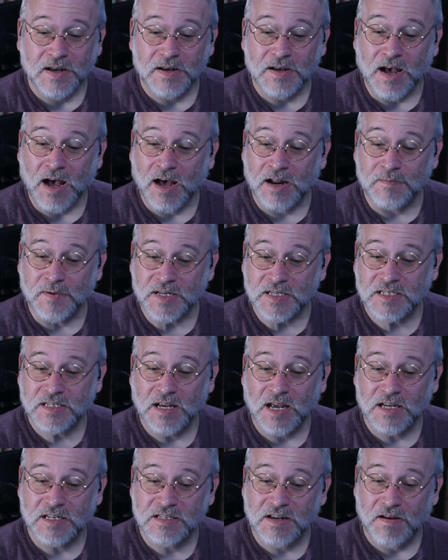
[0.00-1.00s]
Adamat
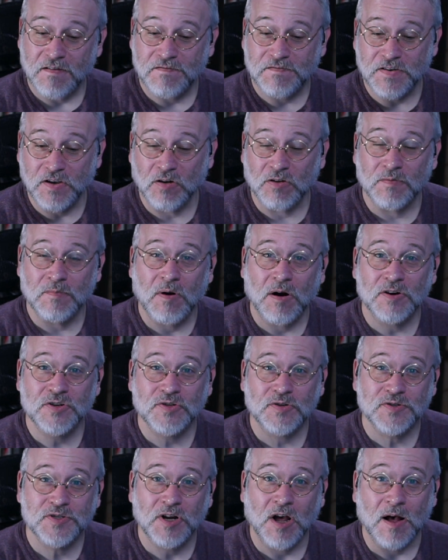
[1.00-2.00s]
says, Field
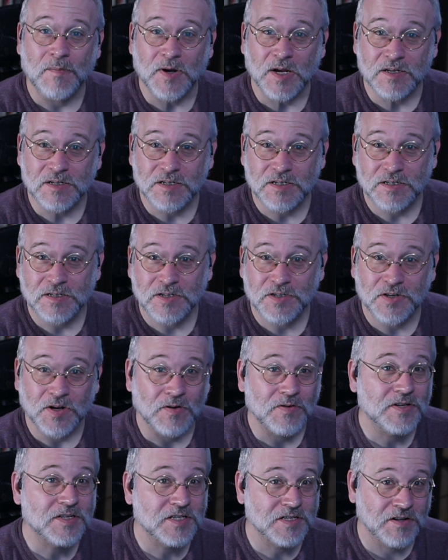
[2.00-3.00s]
Marshal Thomas.
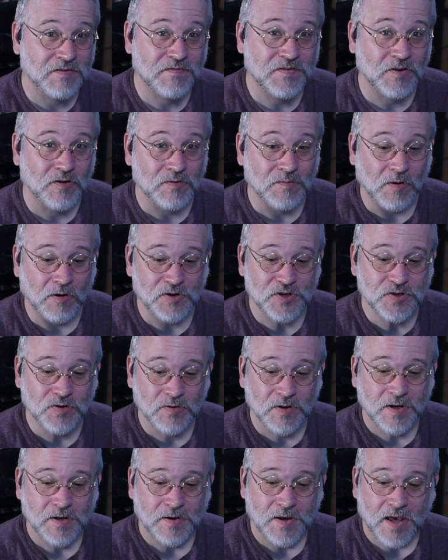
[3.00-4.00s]
So this is the Field
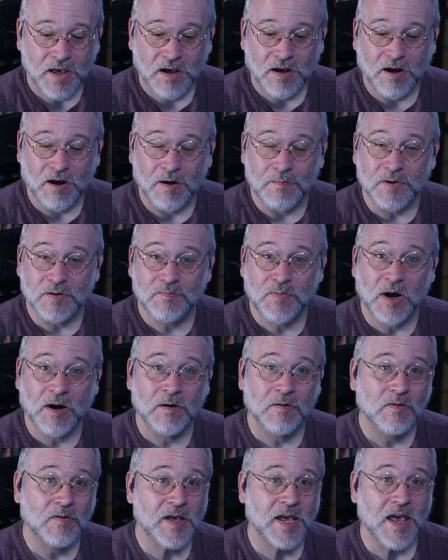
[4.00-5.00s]
Marshal. Um,
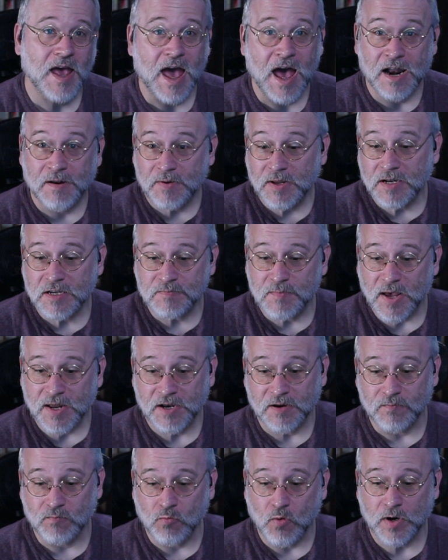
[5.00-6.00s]
apparently, Adamat has
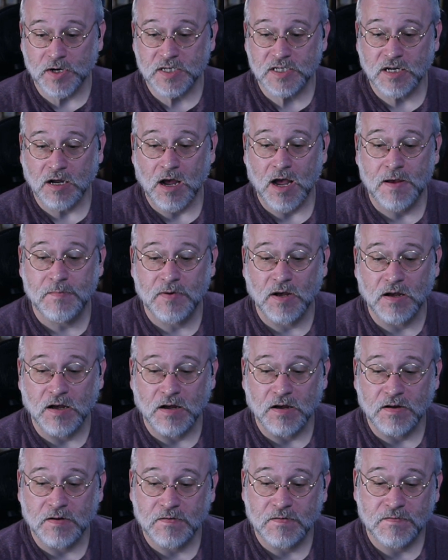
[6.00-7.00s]
met him one time,
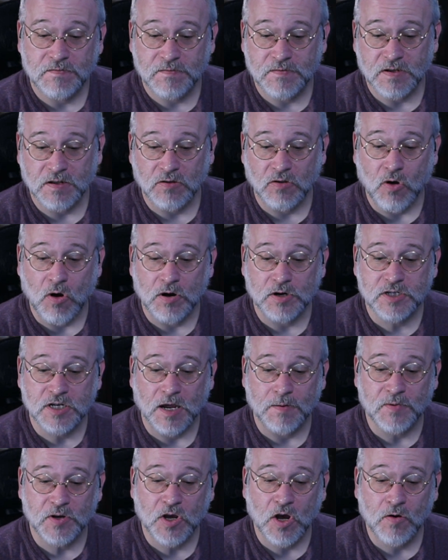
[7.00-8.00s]
uh, a long
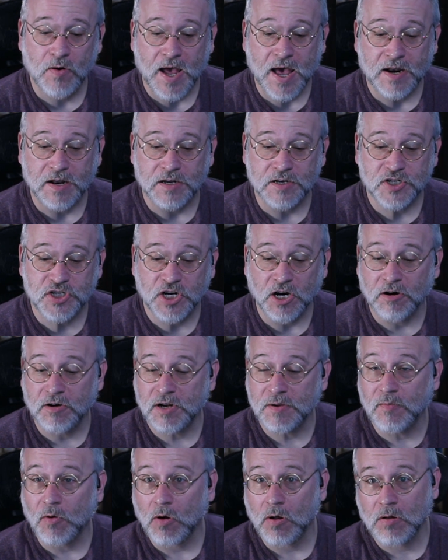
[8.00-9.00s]
time ago, at a
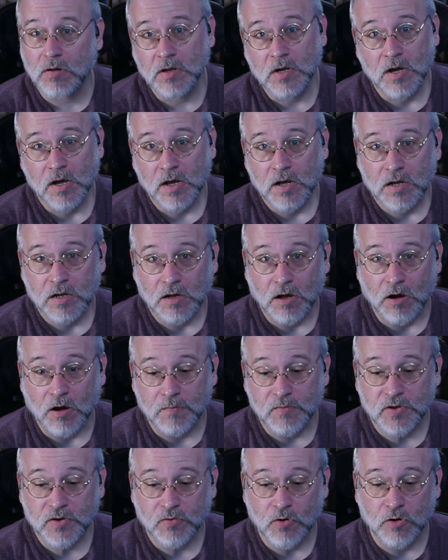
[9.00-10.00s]
charity ball
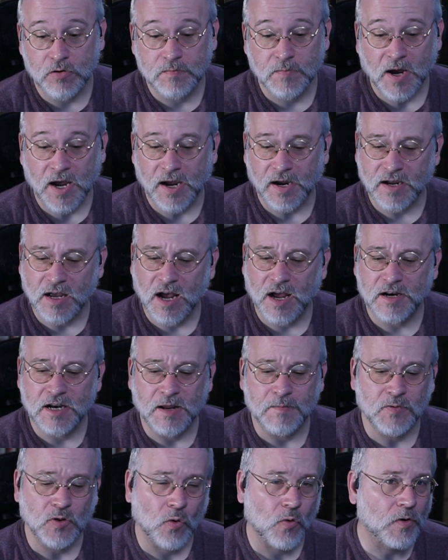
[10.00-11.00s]
um, thrown by a guy
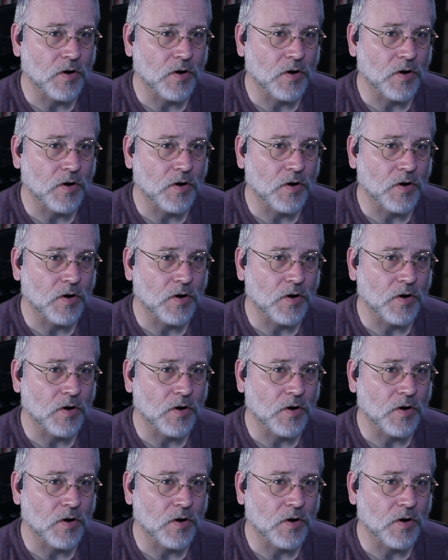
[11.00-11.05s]
named Lord